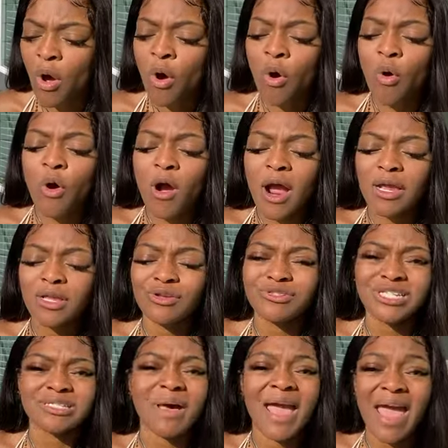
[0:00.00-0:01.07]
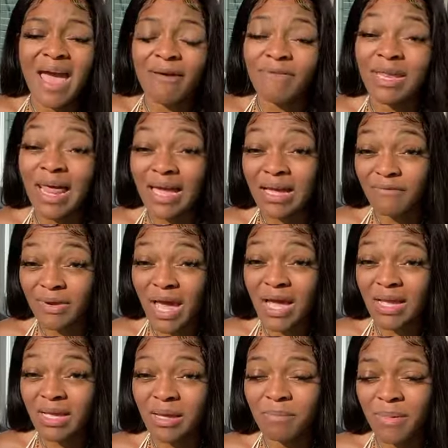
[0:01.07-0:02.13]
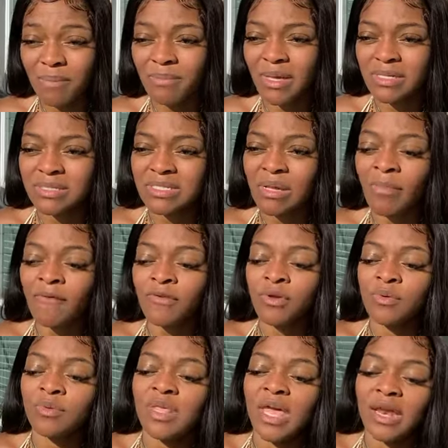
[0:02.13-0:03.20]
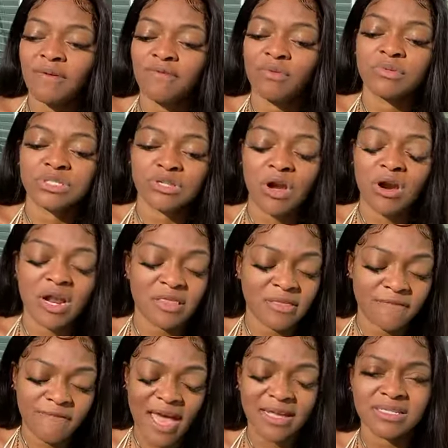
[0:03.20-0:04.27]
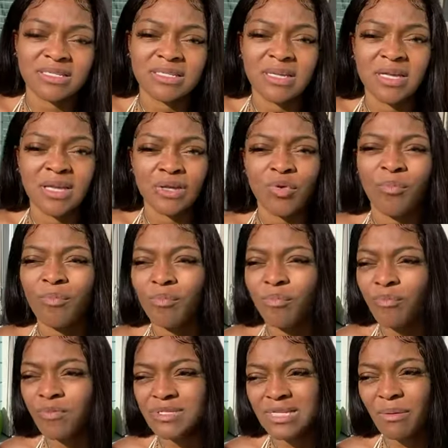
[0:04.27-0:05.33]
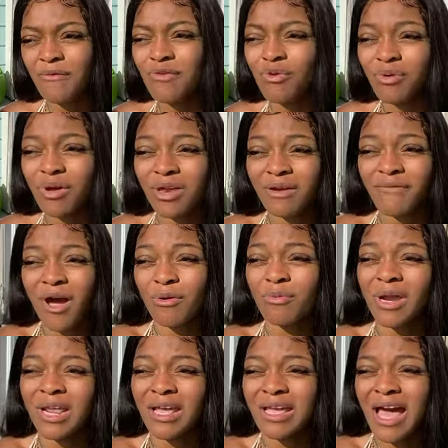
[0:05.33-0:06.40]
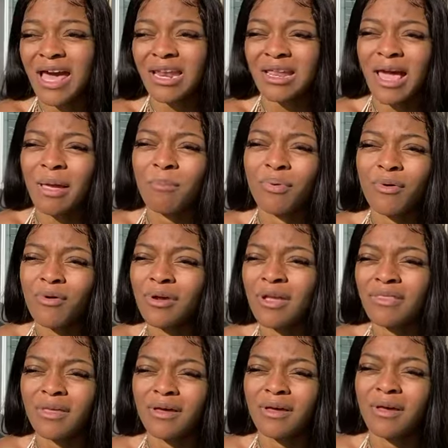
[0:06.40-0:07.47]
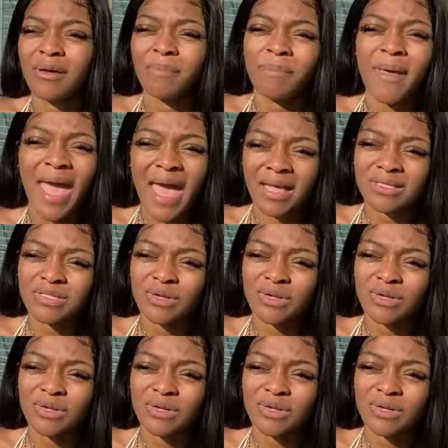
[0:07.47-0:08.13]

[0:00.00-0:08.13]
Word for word: or you just might have a lack of non-commitment. Some of you, that if you started the fasting, some of you could have already kind of like broken the pact